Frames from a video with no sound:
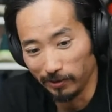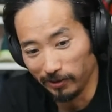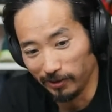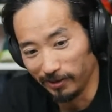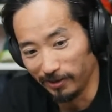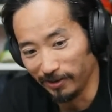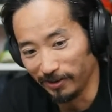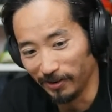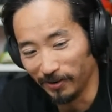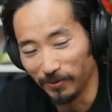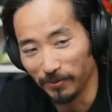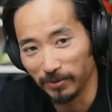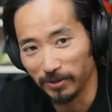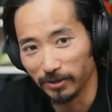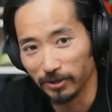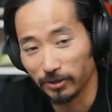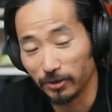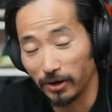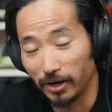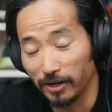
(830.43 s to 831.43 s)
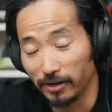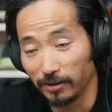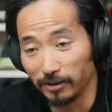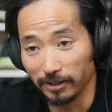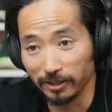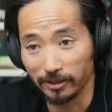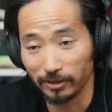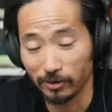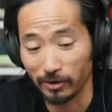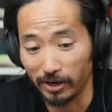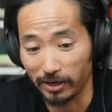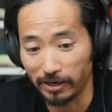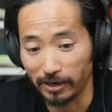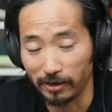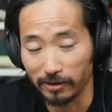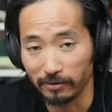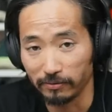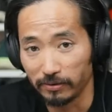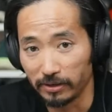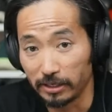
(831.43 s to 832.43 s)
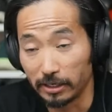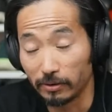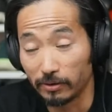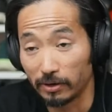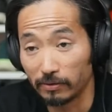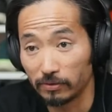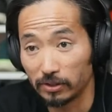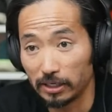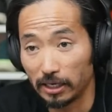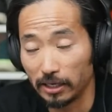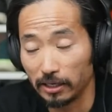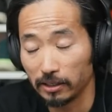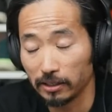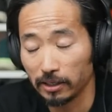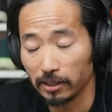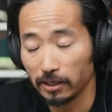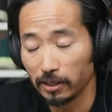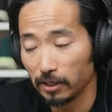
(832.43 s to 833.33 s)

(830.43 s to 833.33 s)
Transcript: you know, when you're trying to like crank out a video every day.